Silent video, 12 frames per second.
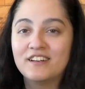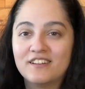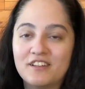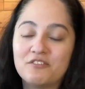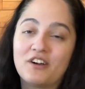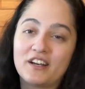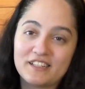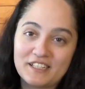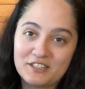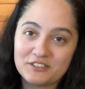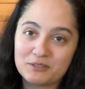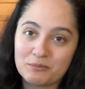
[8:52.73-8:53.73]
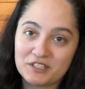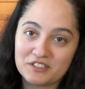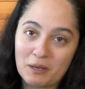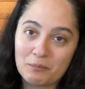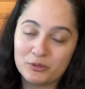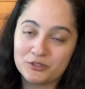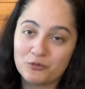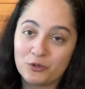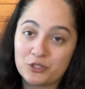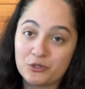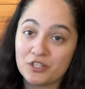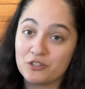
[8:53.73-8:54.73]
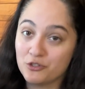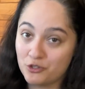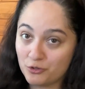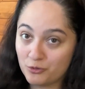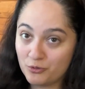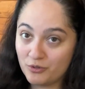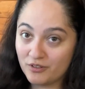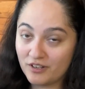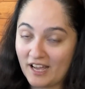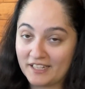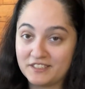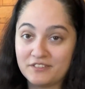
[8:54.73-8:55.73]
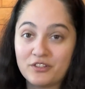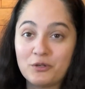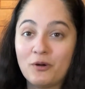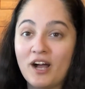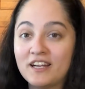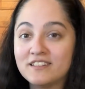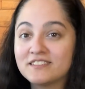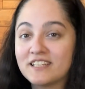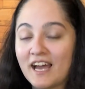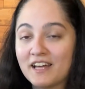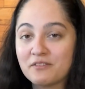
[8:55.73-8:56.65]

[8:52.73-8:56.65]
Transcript: Then finally, here's some examples of what you can do activity-wise at the